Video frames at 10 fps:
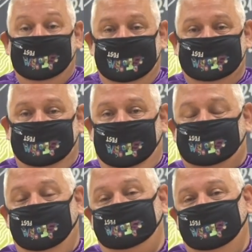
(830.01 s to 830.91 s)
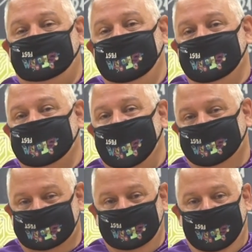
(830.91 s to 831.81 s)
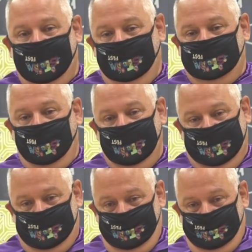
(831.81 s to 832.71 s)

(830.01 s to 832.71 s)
Is an extra $15,000 a week.